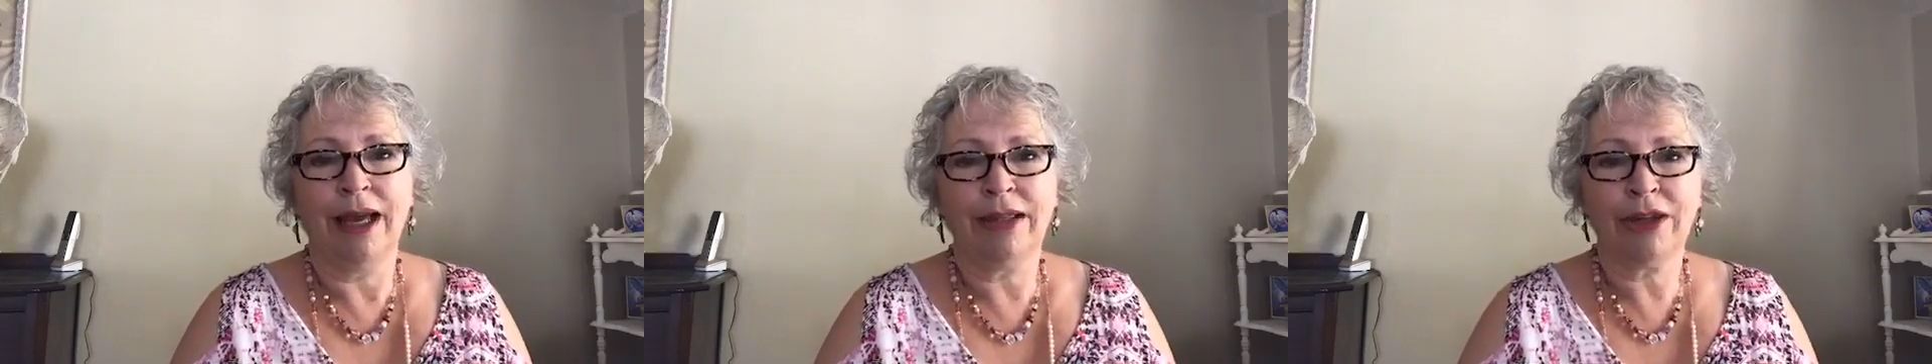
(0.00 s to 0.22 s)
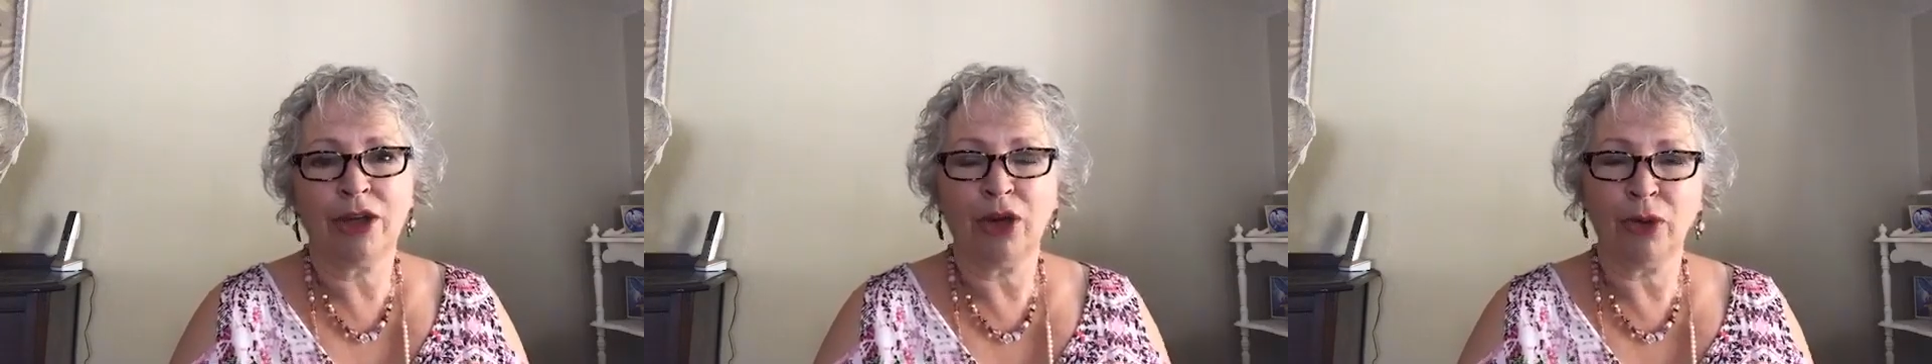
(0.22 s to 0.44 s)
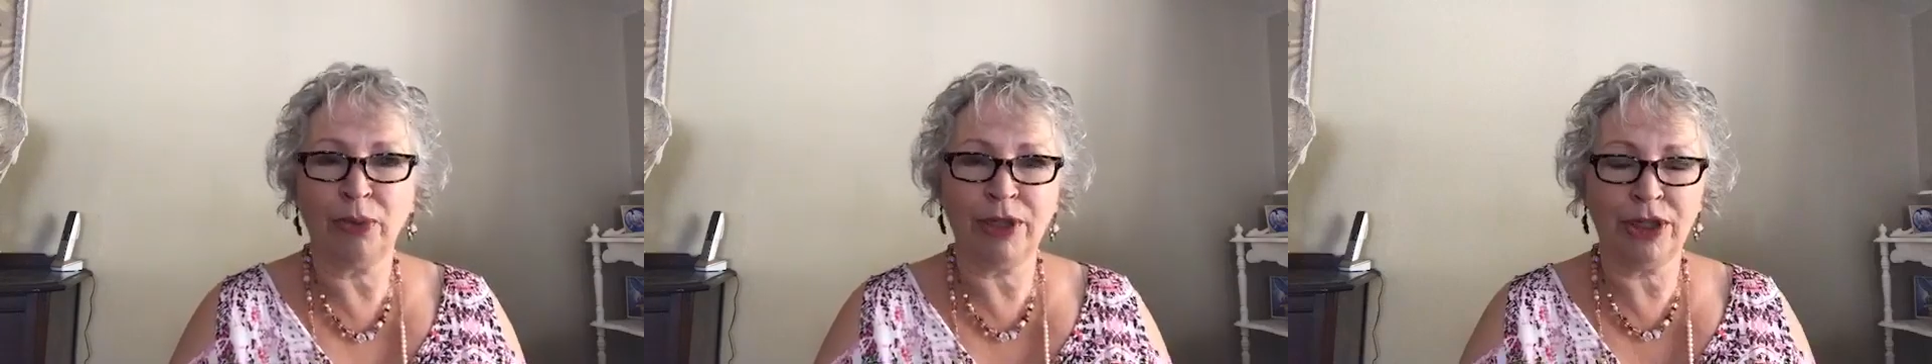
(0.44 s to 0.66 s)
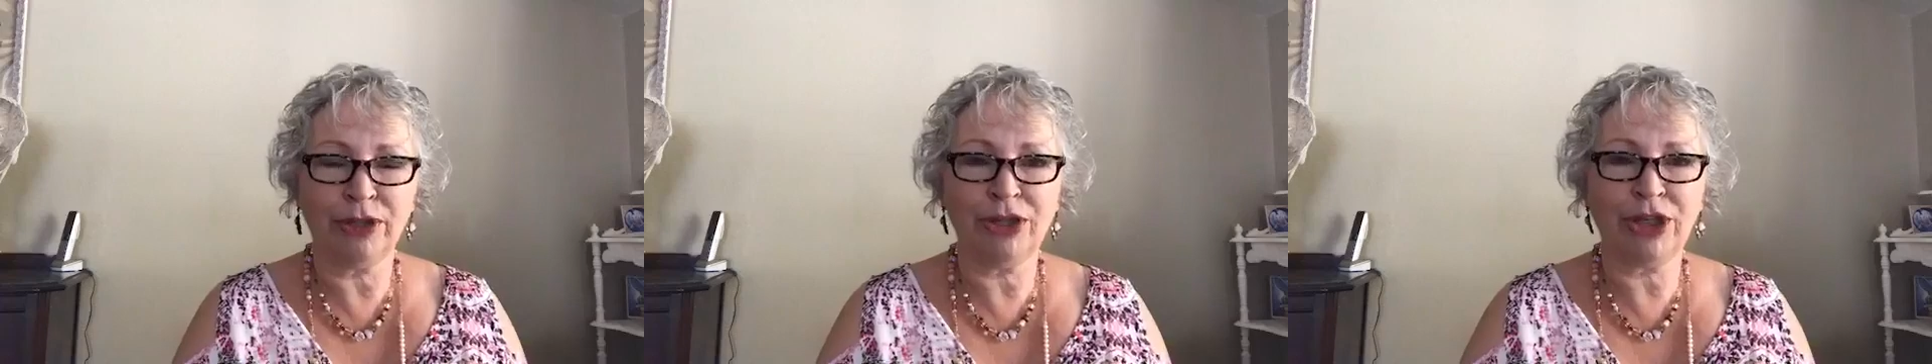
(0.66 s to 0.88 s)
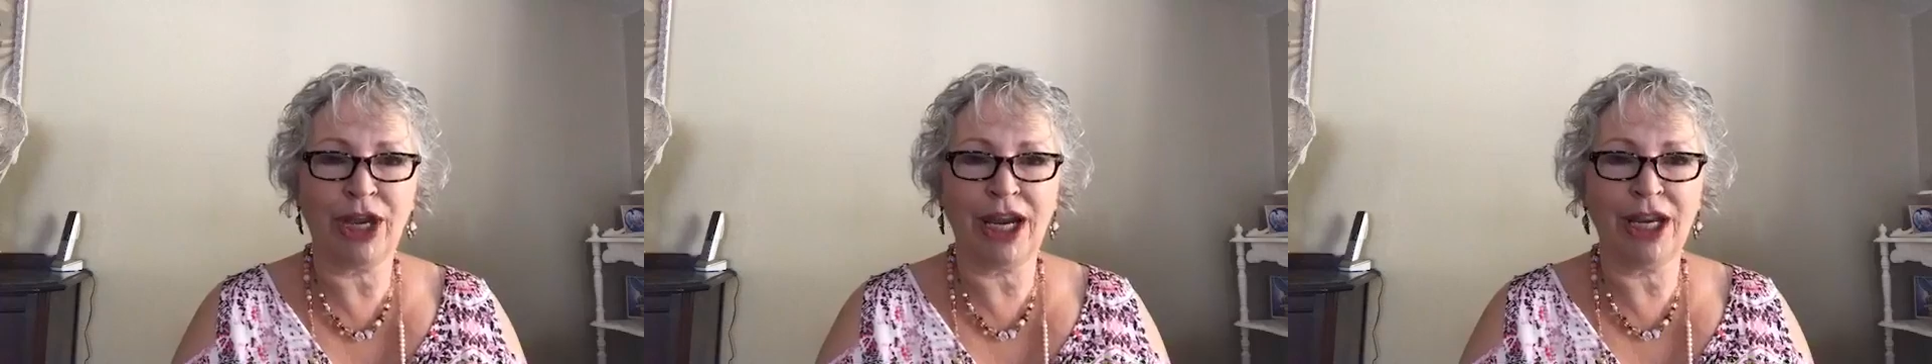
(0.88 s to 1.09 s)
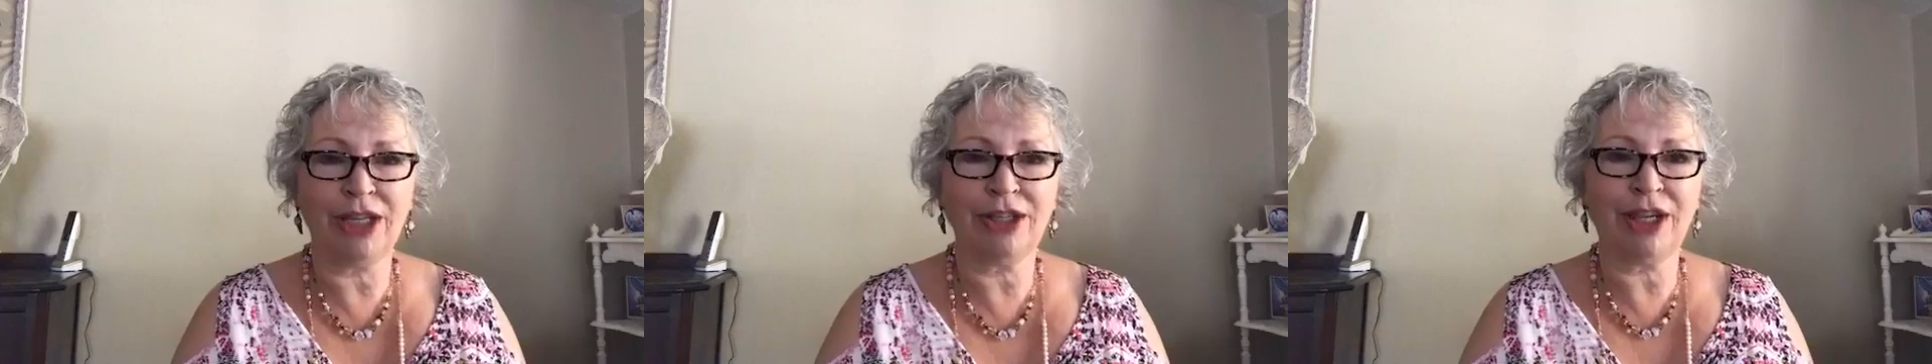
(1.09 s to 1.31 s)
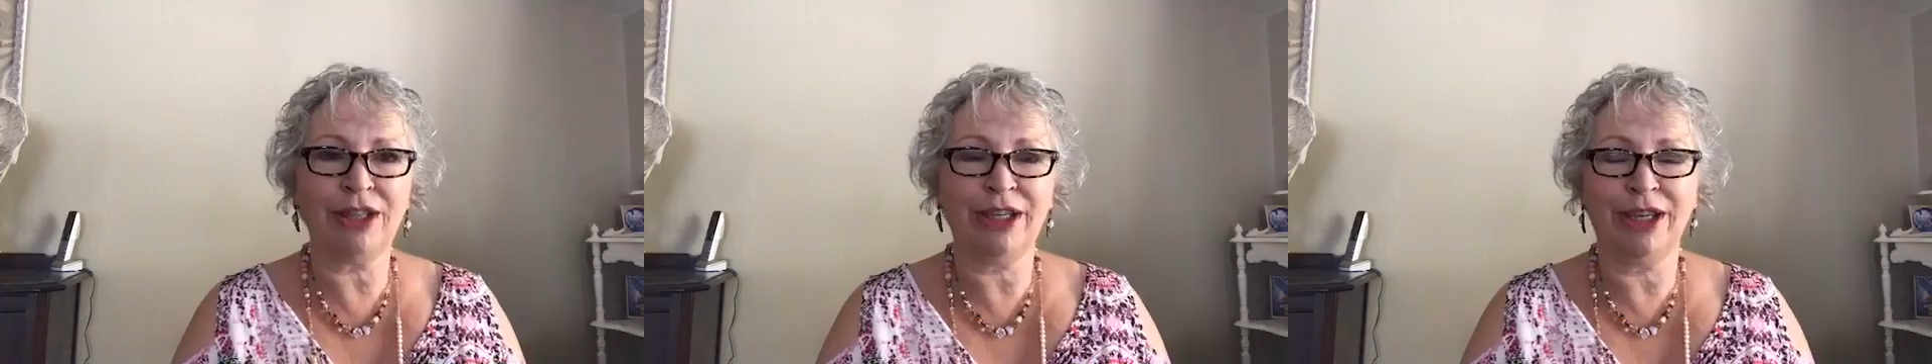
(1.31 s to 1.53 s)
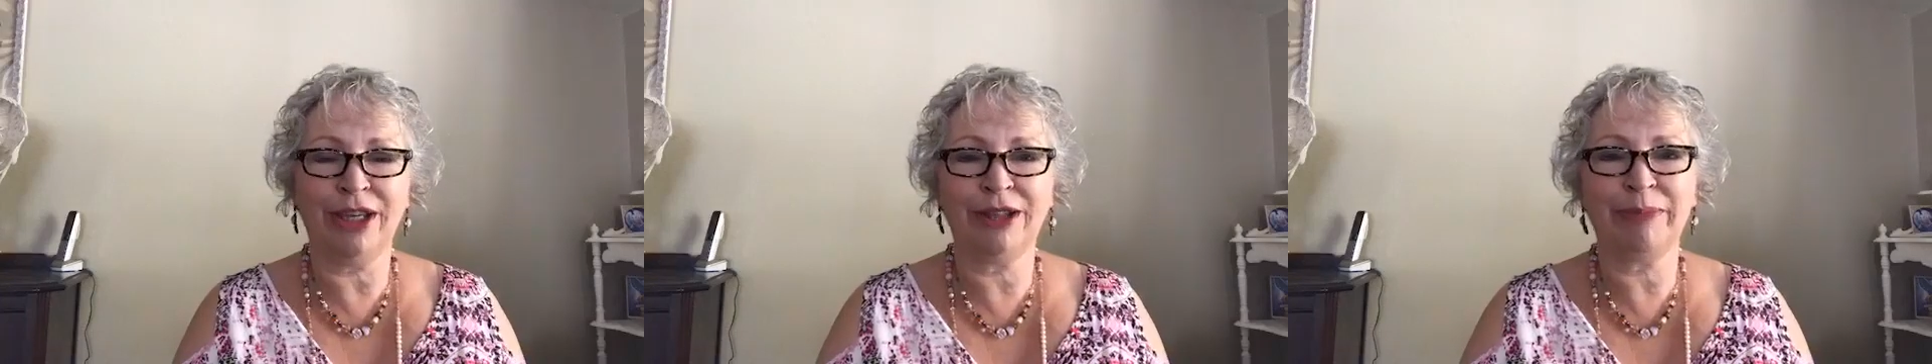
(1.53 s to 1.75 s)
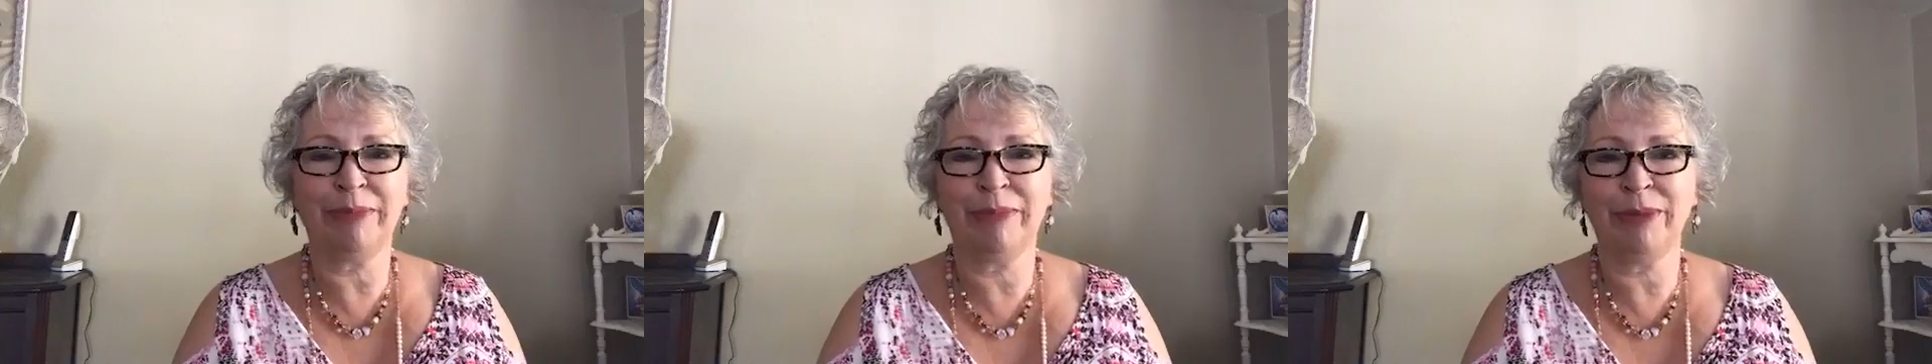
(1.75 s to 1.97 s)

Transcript: The career change and the